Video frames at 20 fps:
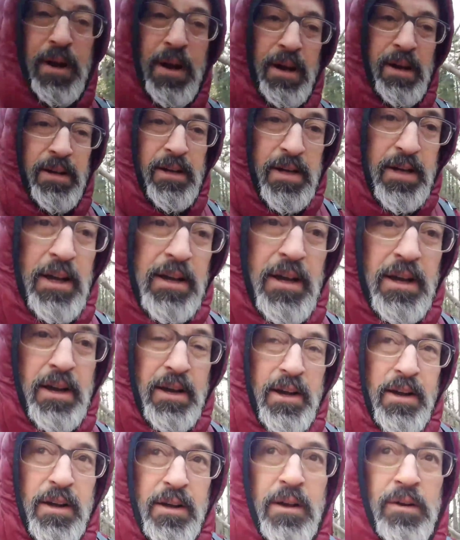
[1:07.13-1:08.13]
bag.
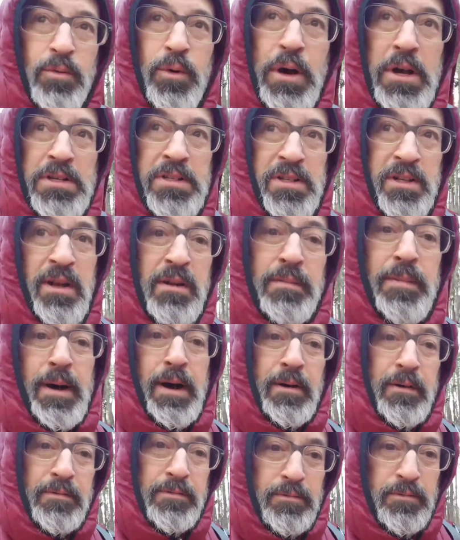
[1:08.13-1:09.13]
Weighs in at
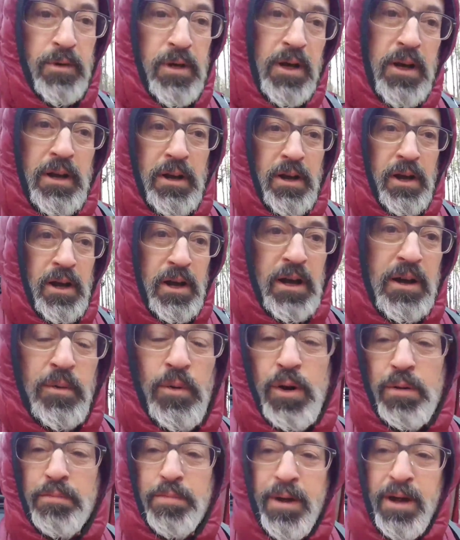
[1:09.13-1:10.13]
about
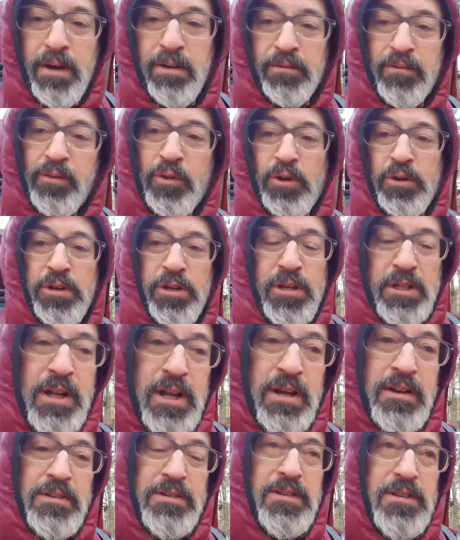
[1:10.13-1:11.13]
1 pound 14
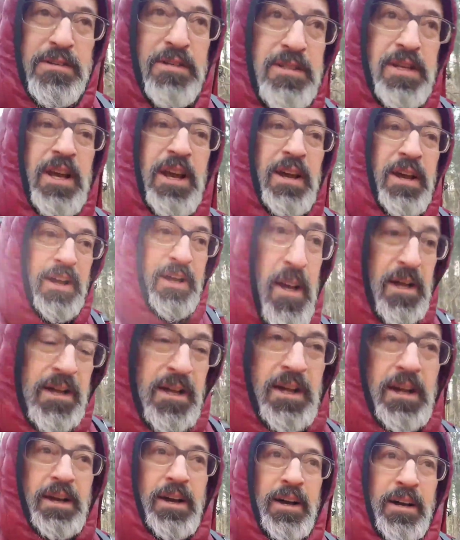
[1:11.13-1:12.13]
ounces.
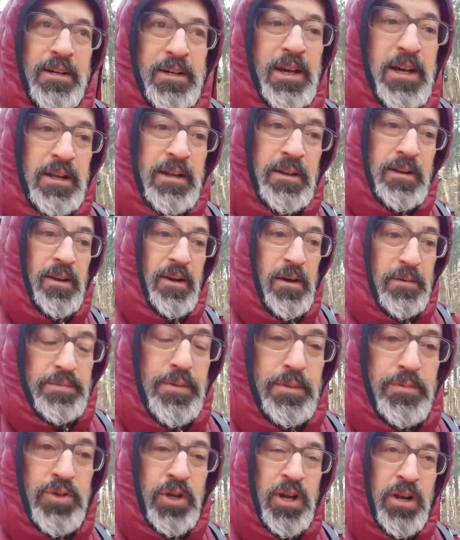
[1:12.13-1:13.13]
Again, you know,
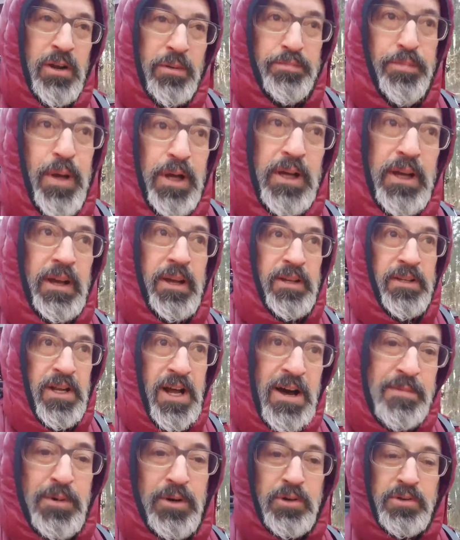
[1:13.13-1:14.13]
I'm trying to pick
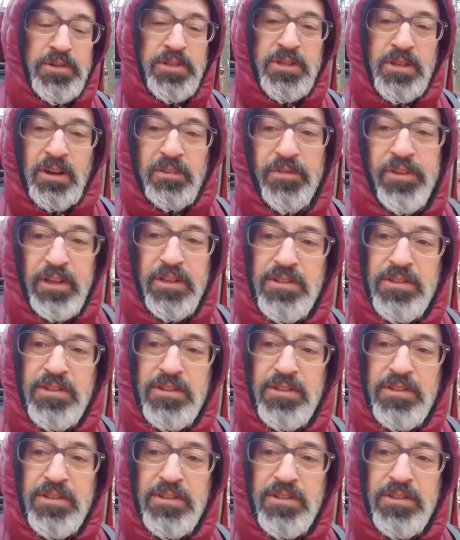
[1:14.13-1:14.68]
economical stuff